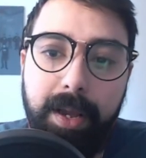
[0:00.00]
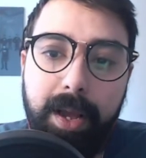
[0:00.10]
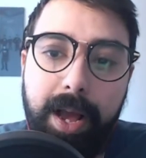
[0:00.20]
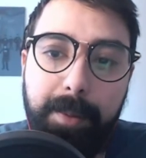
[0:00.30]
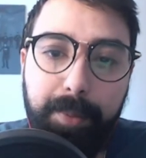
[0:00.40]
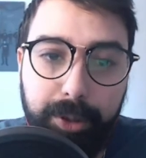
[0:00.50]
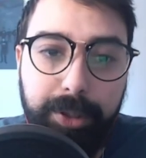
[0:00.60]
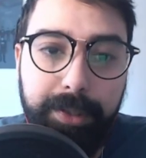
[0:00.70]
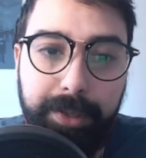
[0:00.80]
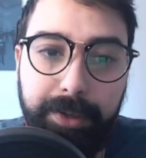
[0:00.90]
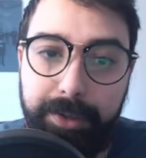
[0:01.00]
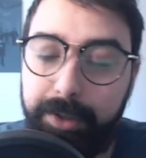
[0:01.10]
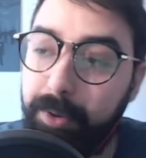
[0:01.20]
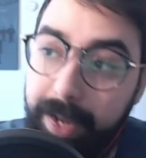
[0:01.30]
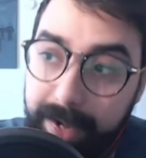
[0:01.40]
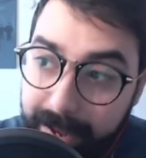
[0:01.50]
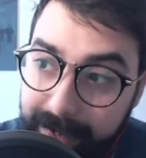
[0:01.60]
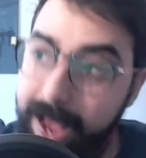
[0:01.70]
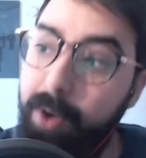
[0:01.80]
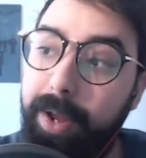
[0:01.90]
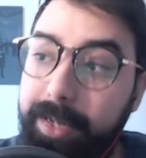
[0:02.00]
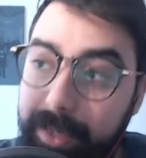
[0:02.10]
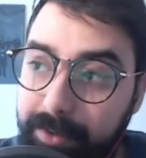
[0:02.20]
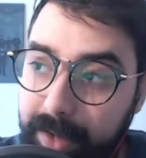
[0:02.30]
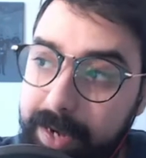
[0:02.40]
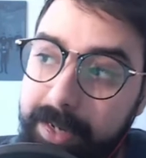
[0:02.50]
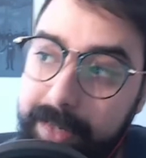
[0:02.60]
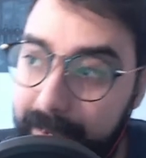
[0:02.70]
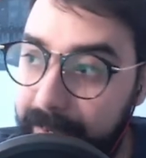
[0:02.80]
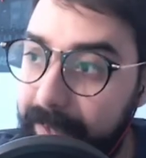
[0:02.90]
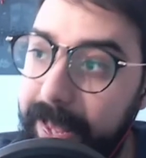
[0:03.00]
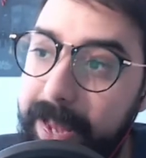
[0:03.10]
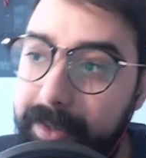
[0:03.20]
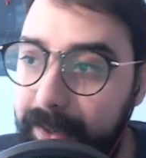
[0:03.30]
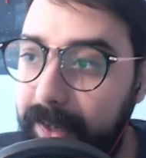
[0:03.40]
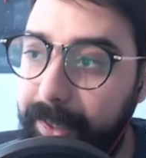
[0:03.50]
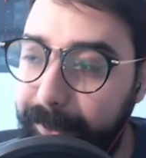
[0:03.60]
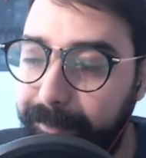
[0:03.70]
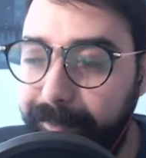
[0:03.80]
uh, pushes you to do, and and now India is kind of taking that. Um,